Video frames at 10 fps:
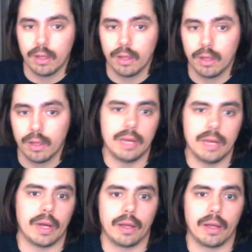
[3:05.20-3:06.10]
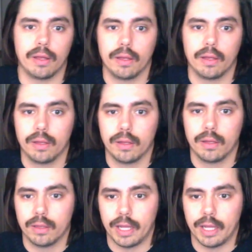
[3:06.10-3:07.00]
in my
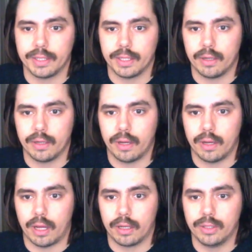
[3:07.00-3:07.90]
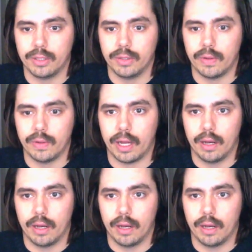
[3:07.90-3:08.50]
lesson, I could do that.